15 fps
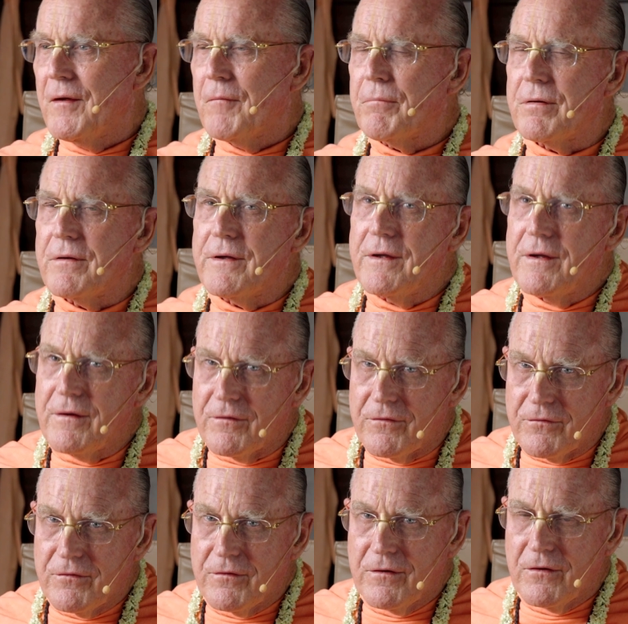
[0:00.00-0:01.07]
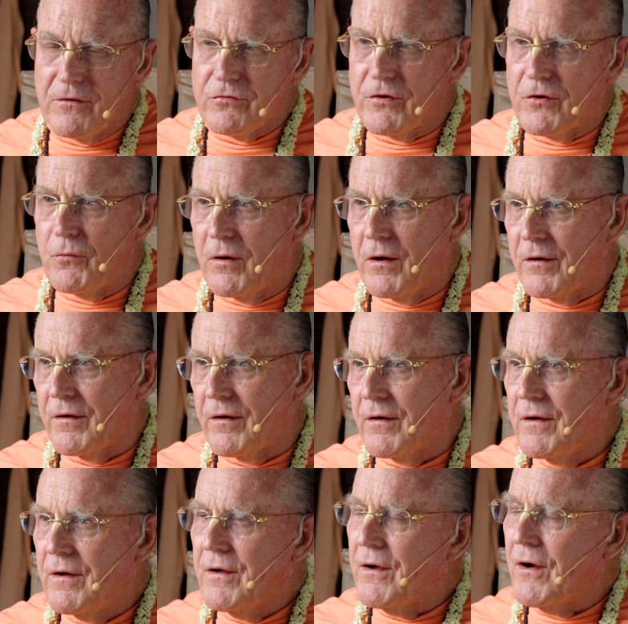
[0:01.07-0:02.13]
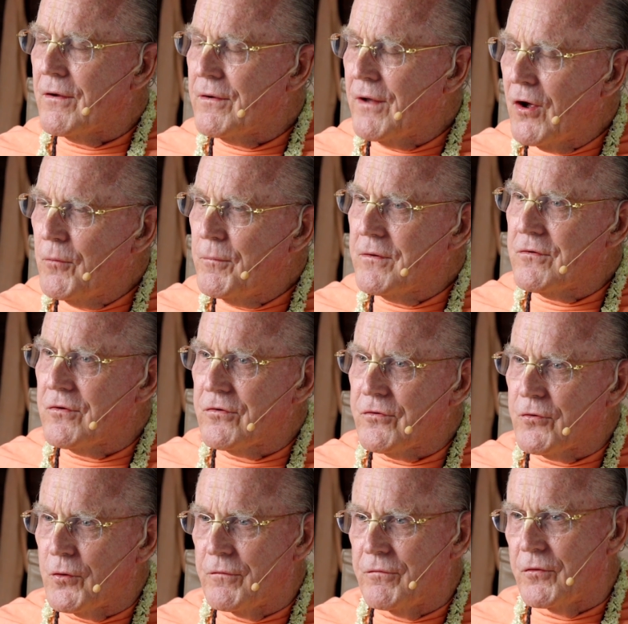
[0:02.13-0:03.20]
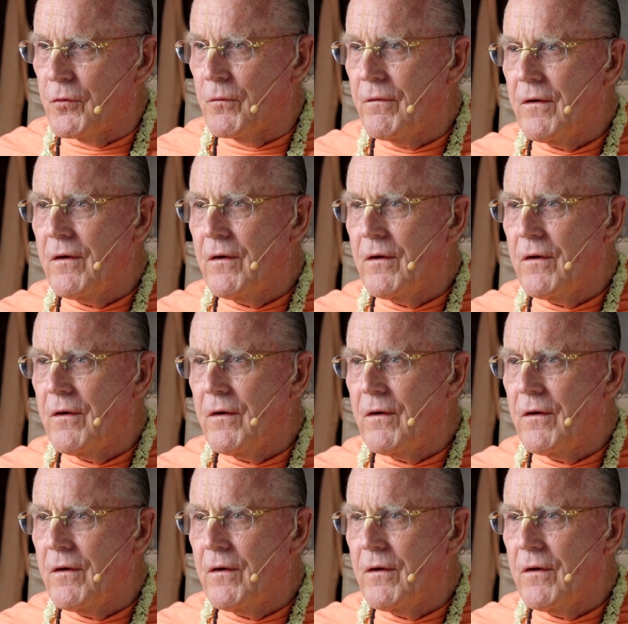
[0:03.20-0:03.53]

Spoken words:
Please, Sri Radha, allow me to serve you,